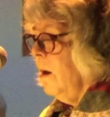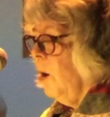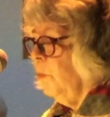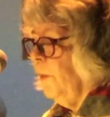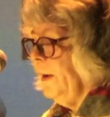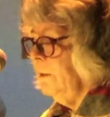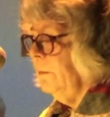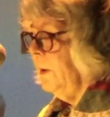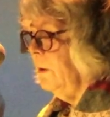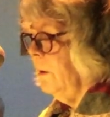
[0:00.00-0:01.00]
A
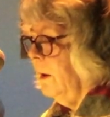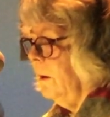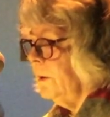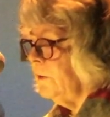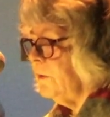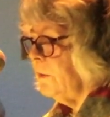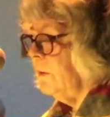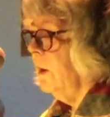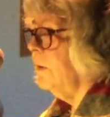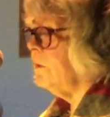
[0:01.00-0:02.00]
rainbow arched
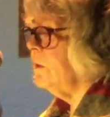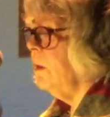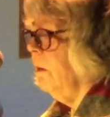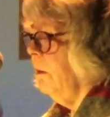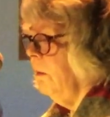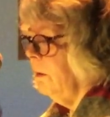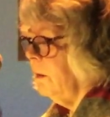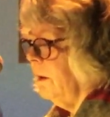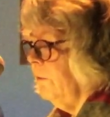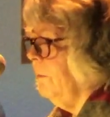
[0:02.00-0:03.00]
across the
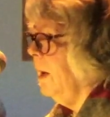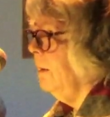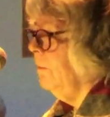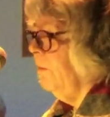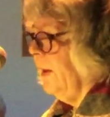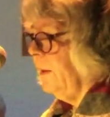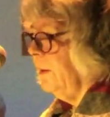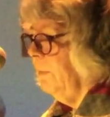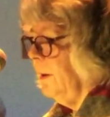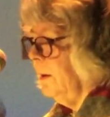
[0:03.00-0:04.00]
all of Mon
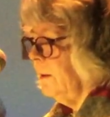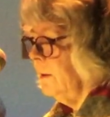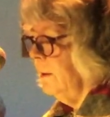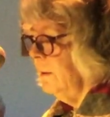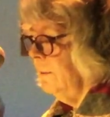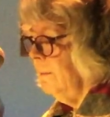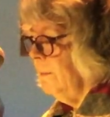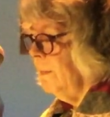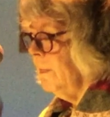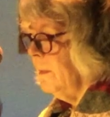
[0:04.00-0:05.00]
Valley Bog.
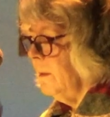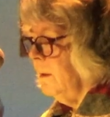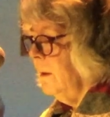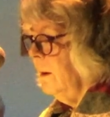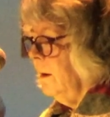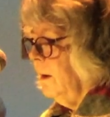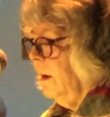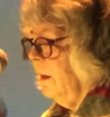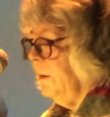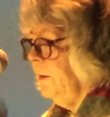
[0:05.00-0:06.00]

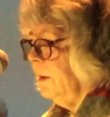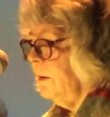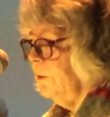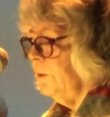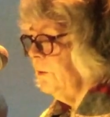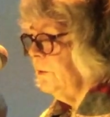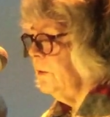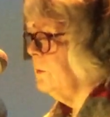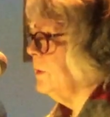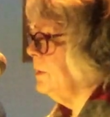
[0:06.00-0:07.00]
Holiday
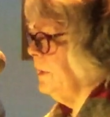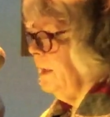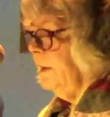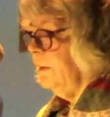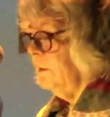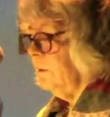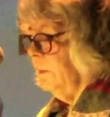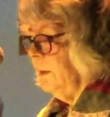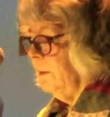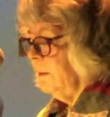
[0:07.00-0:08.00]
closures will stay this
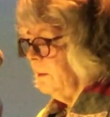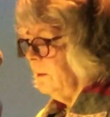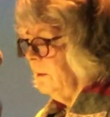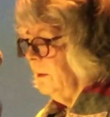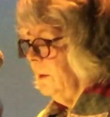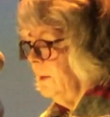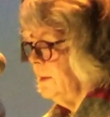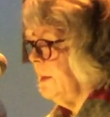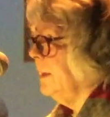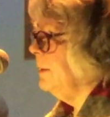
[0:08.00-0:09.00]
month,
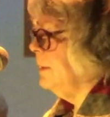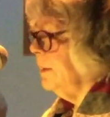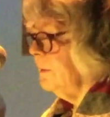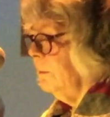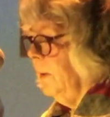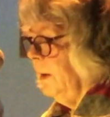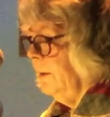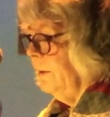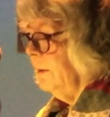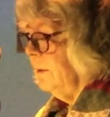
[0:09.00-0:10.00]
tight as a
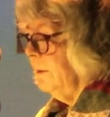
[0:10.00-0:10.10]
bud,